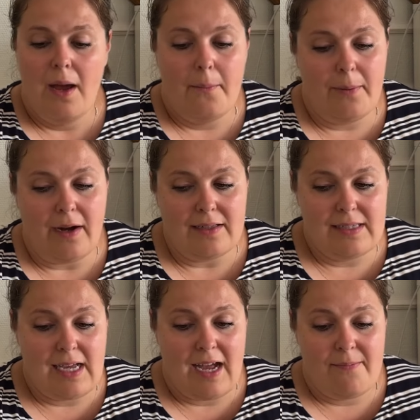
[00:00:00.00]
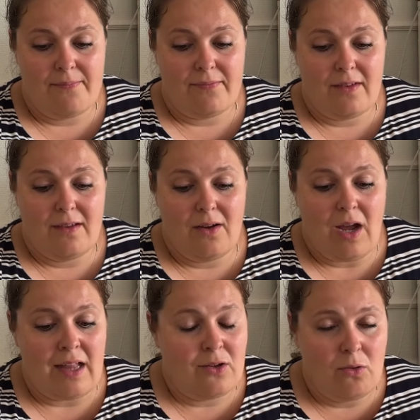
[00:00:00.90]
But um,
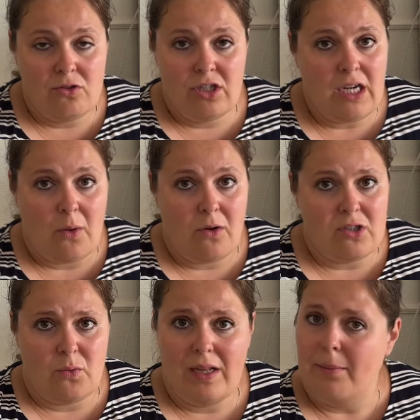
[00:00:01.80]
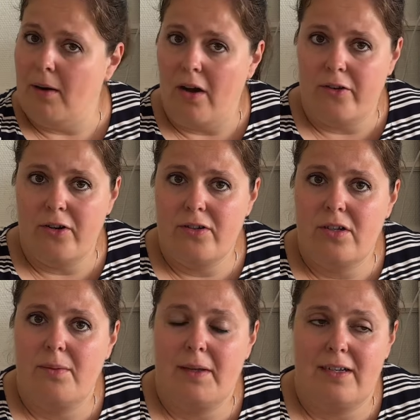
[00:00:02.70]
at Gucci, I wasn't really bothered
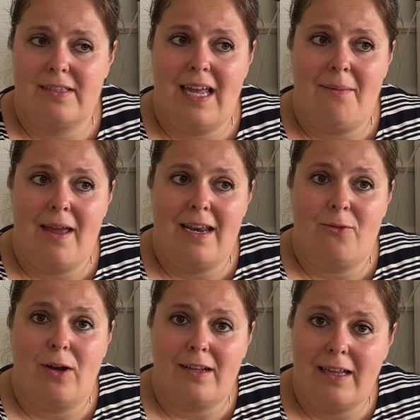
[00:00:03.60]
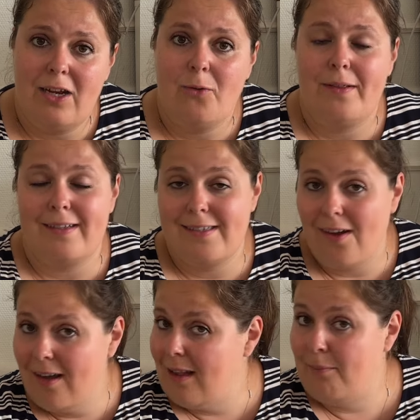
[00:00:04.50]
because they made it quite clear with the
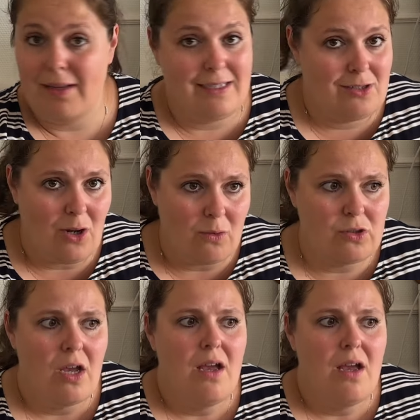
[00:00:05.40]
sign that please don't.